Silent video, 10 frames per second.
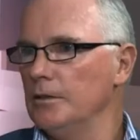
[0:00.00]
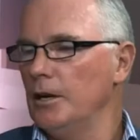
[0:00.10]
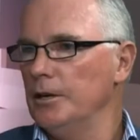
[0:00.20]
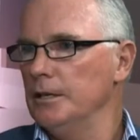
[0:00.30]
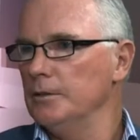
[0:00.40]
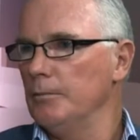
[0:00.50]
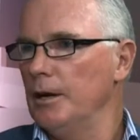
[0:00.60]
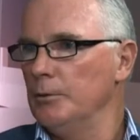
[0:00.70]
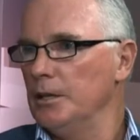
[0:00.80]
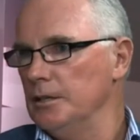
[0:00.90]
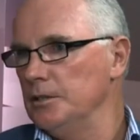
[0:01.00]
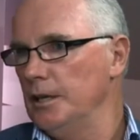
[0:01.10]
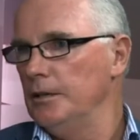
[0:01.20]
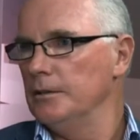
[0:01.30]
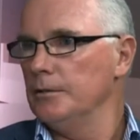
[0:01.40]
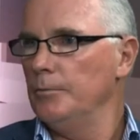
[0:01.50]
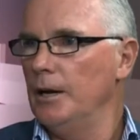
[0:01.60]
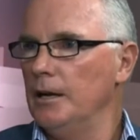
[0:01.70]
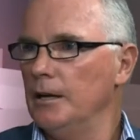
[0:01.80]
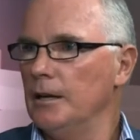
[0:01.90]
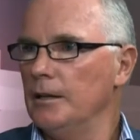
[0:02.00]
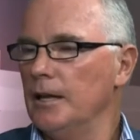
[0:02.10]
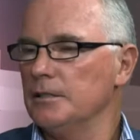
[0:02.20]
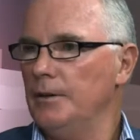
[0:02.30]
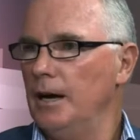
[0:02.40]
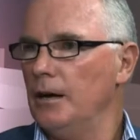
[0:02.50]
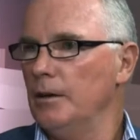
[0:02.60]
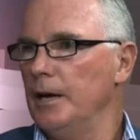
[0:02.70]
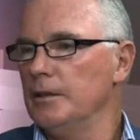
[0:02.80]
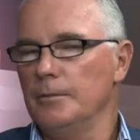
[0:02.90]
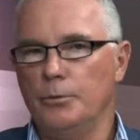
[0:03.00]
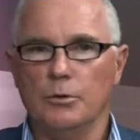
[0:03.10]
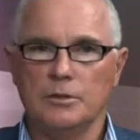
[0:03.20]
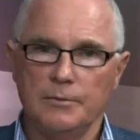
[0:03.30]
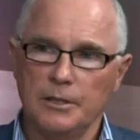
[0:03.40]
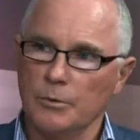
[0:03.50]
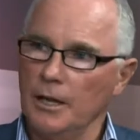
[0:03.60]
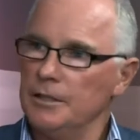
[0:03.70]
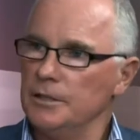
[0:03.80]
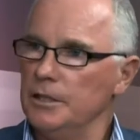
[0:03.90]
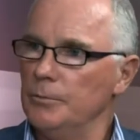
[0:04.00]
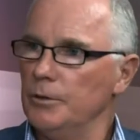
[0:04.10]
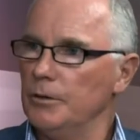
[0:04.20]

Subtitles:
that Tony Abbott has said thus far about the importance of this relationship.